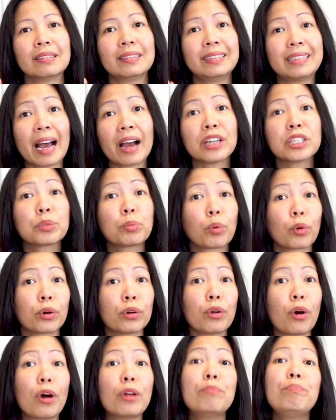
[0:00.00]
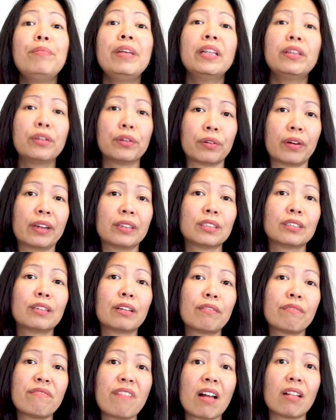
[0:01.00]
dashboard on meteorites
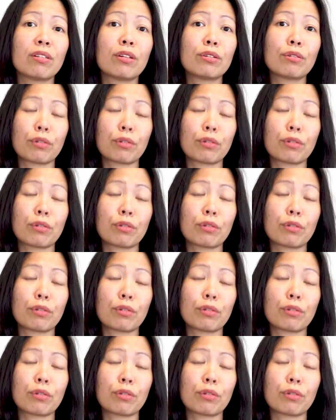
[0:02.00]
that fell on